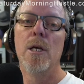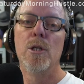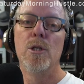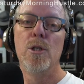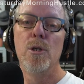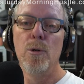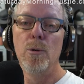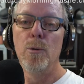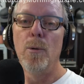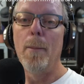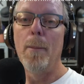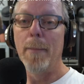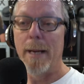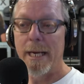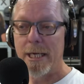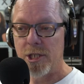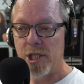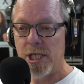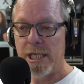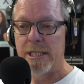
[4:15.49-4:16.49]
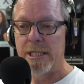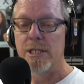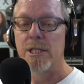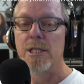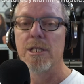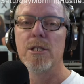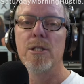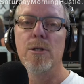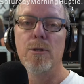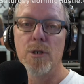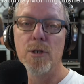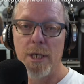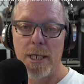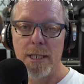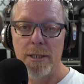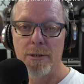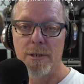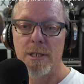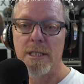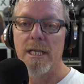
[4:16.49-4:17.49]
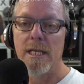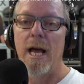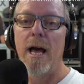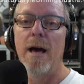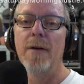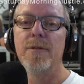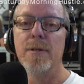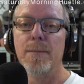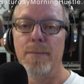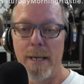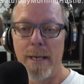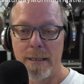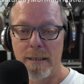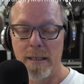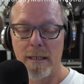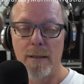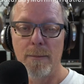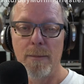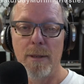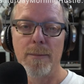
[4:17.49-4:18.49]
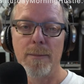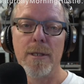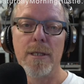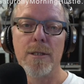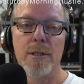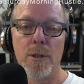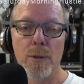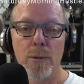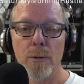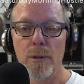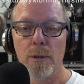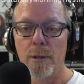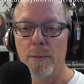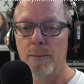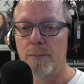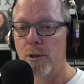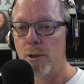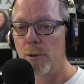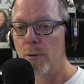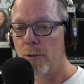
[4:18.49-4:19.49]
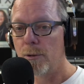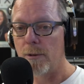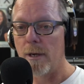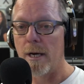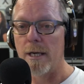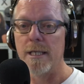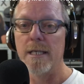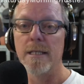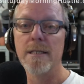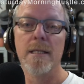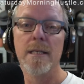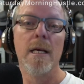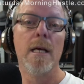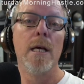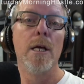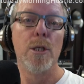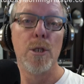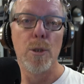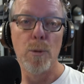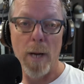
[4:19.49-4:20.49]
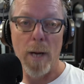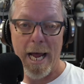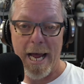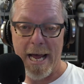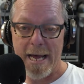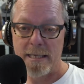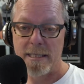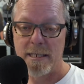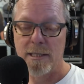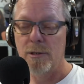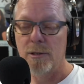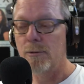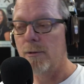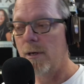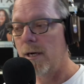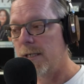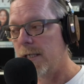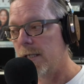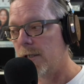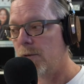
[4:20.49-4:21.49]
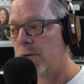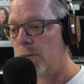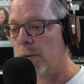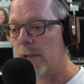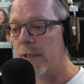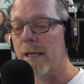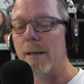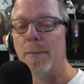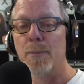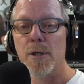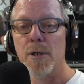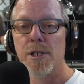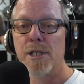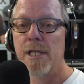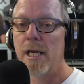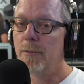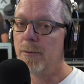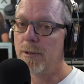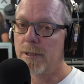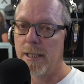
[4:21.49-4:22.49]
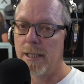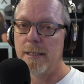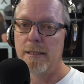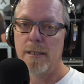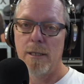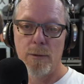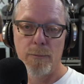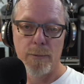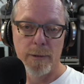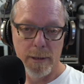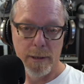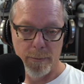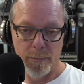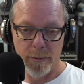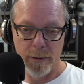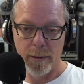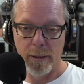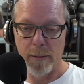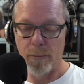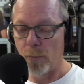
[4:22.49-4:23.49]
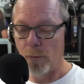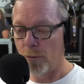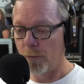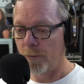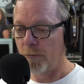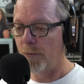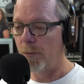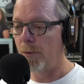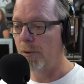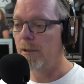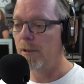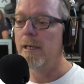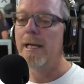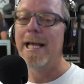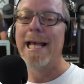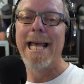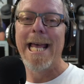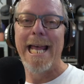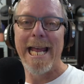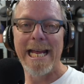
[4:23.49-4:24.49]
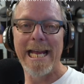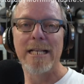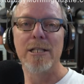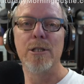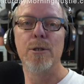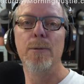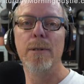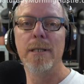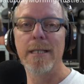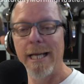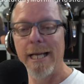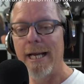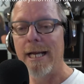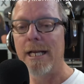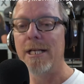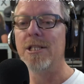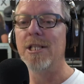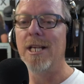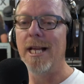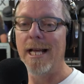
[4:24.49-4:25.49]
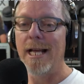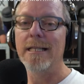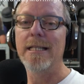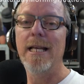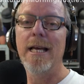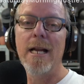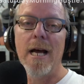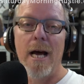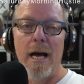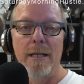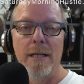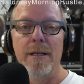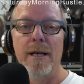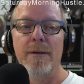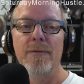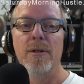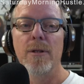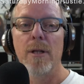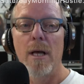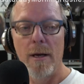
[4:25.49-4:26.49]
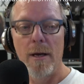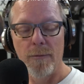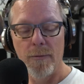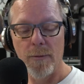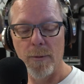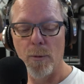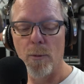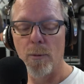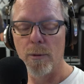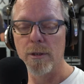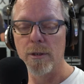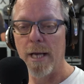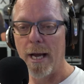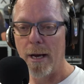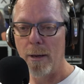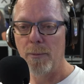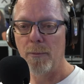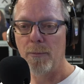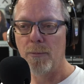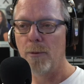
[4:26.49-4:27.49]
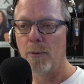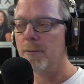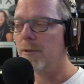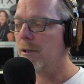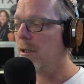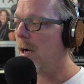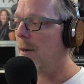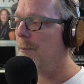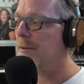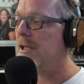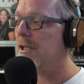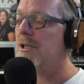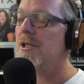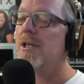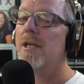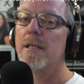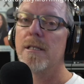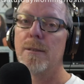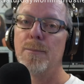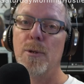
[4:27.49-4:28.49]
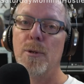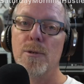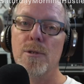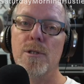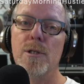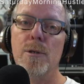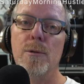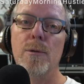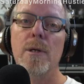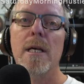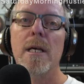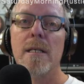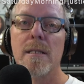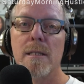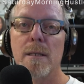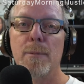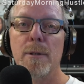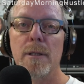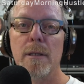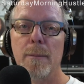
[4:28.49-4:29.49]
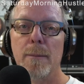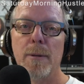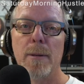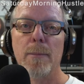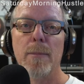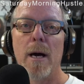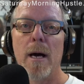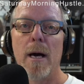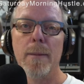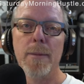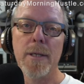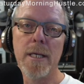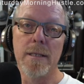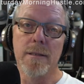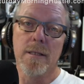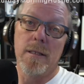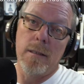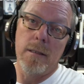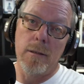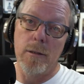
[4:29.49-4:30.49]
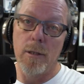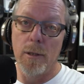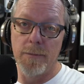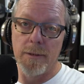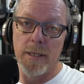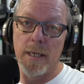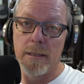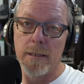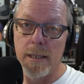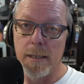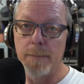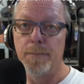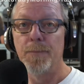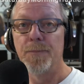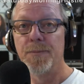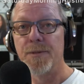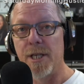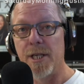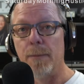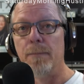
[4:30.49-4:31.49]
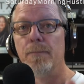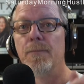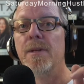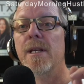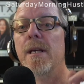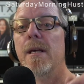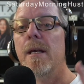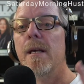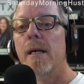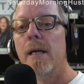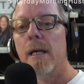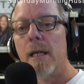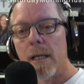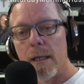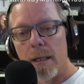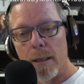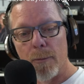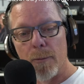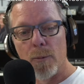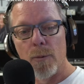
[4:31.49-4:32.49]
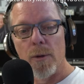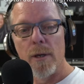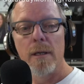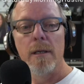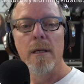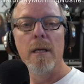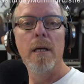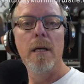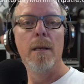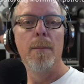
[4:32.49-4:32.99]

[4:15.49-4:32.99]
to make changes, to train their staff, to make the commitment to their audience, to ask their audience what they appreciate, what they don't, what they're looking more for, and to engage at that high level of going to outperform the competition as opposed to simply limping by because COVID-19. So number one